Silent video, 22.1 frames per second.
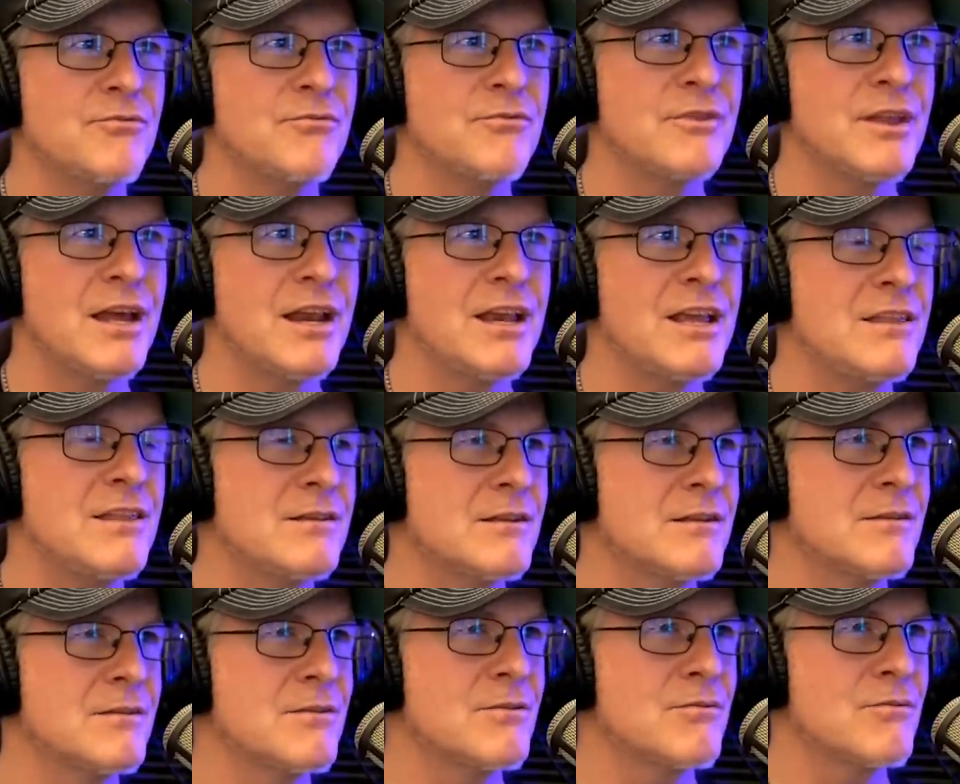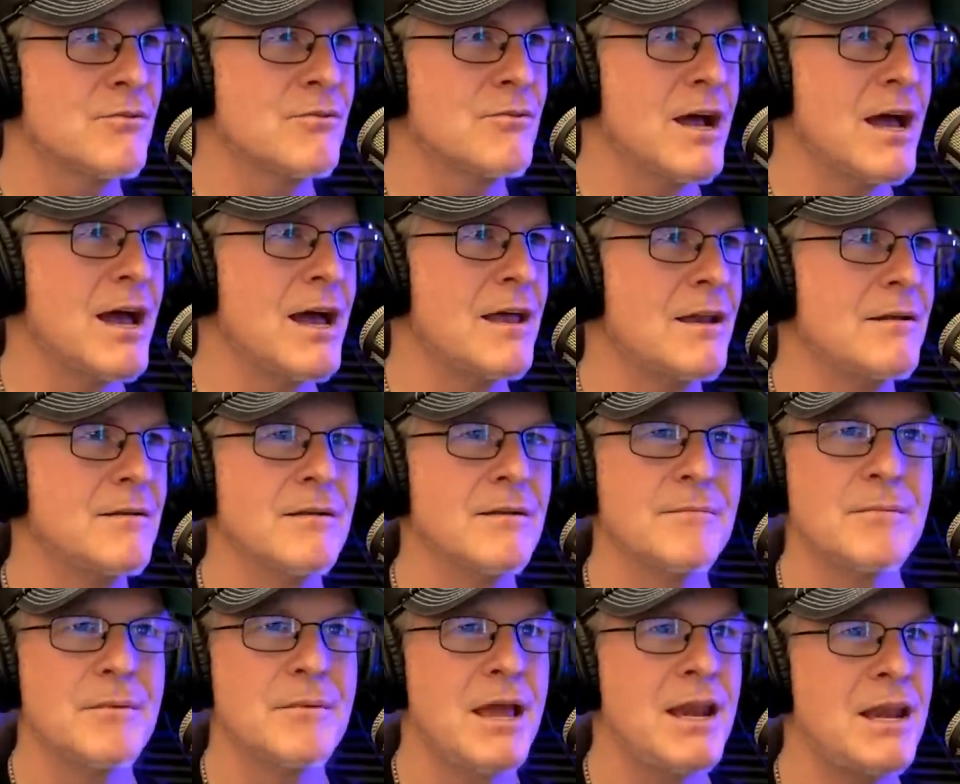that Ethan threw at
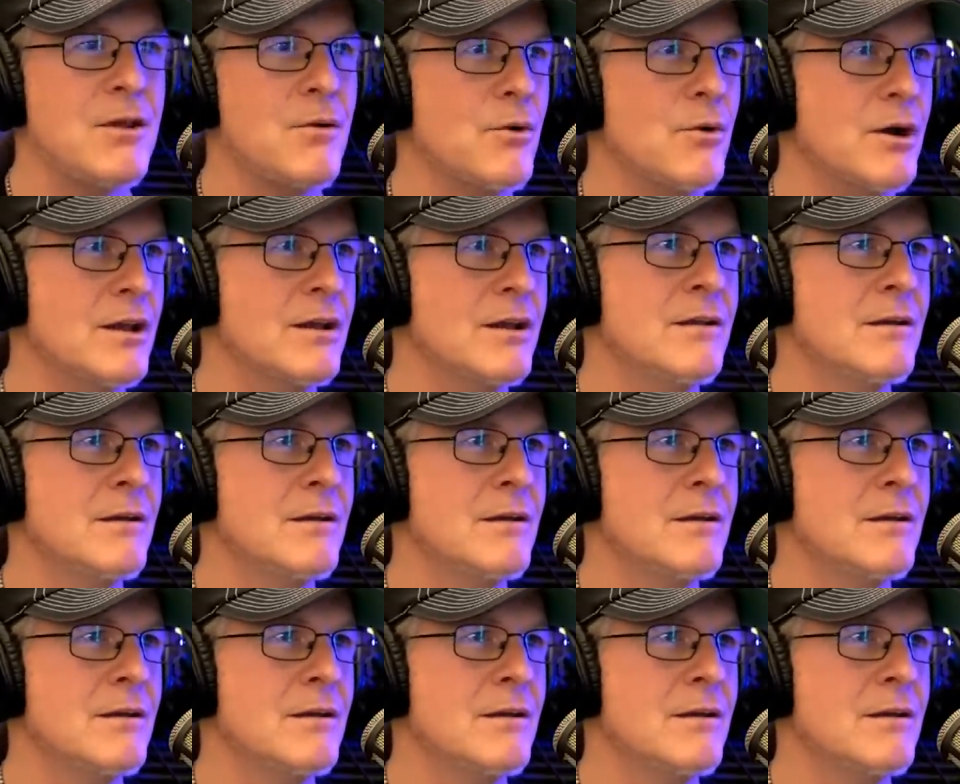anyone.